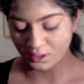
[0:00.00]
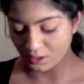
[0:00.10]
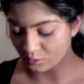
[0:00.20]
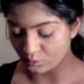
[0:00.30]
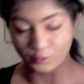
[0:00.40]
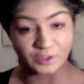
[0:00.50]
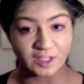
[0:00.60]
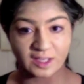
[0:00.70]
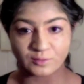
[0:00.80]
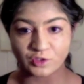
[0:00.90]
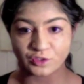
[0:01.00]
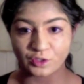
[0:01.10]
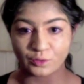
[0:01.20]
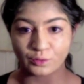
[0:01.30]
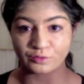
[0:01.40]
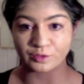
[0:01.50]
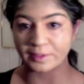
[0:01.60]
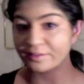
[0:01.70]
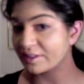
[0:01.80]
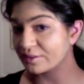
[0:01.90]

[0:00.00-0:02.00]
and one more time, just go over my face